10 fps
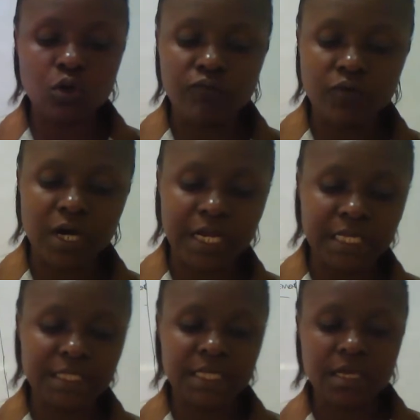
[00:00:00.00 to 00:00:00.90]
of
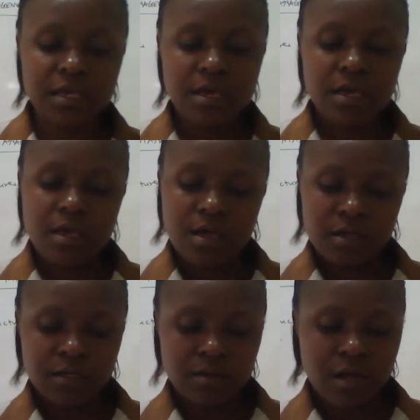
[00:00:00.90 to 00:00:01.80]
organizing
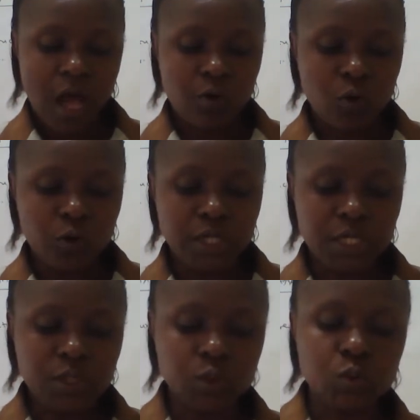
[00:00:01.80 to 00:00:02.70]

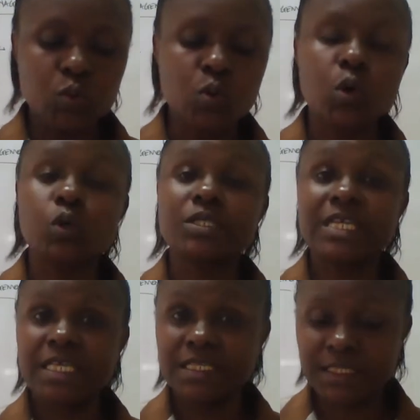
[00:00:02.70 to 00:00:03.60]
according to
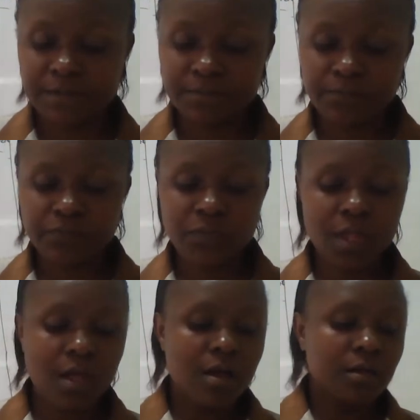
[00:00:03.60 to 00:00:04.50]
contents.
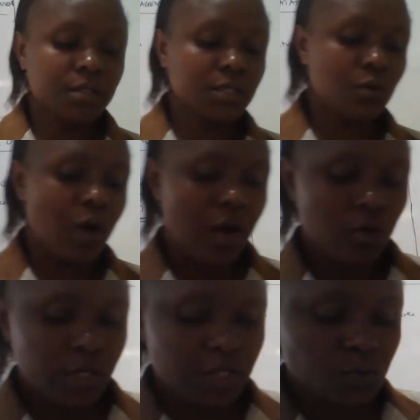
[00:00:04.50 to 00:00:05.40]
So
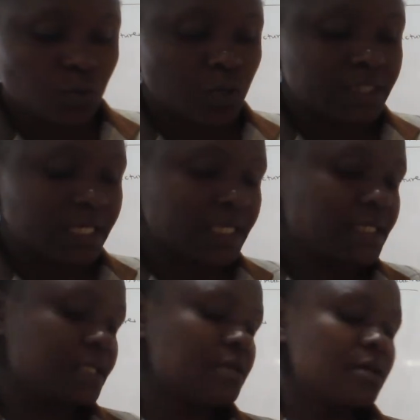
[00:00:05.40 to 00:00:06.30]
according to
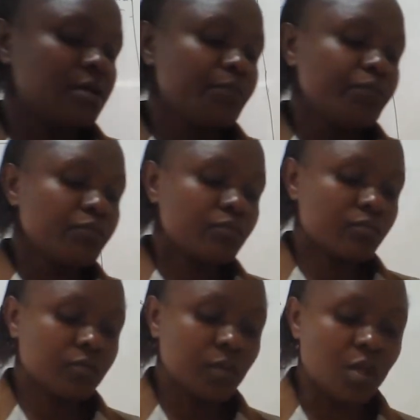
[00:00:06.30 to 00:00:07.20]
contents,
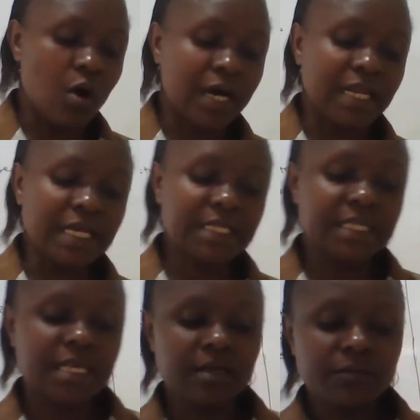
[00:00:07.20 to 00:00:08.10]

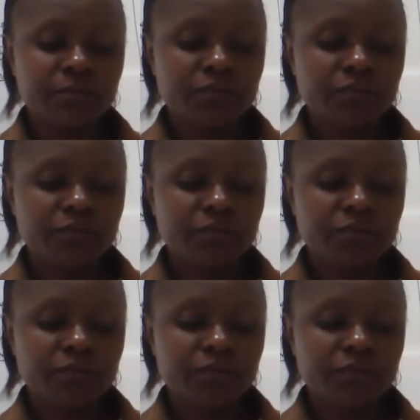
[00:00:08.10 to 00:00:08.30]
organizing